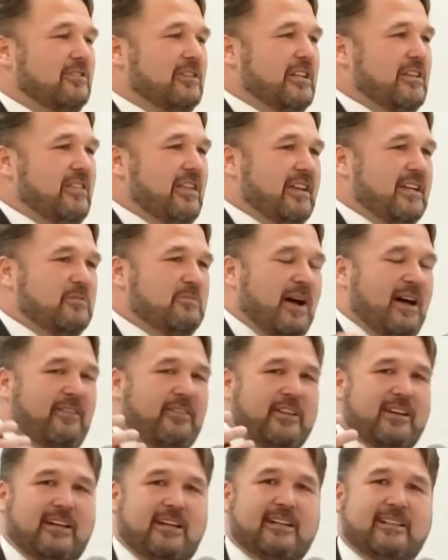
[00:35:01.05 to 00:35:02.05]
You think about
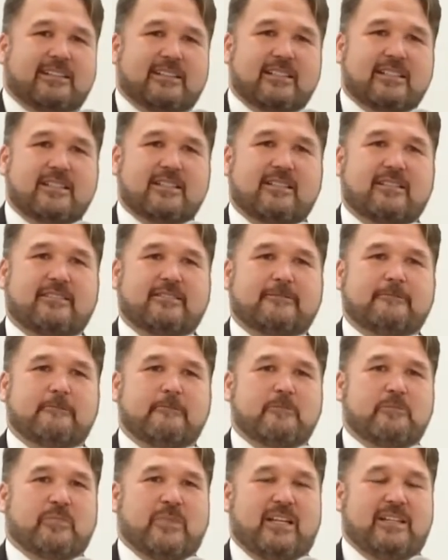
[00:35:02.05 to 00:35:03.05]
the hugs,
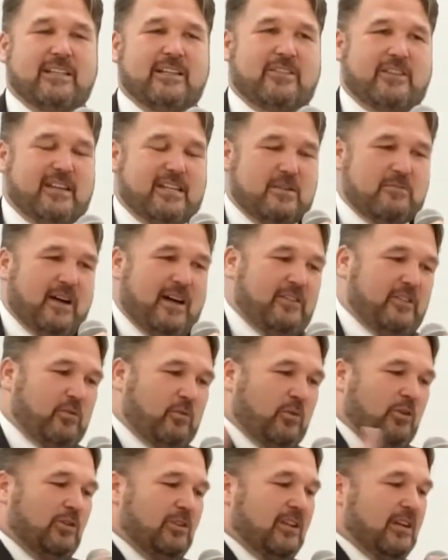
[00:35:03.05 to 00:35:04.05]
and you think about the
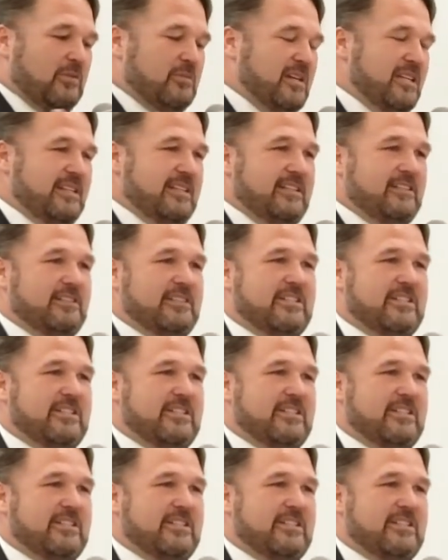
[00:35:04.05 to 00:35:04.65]
rolling them into your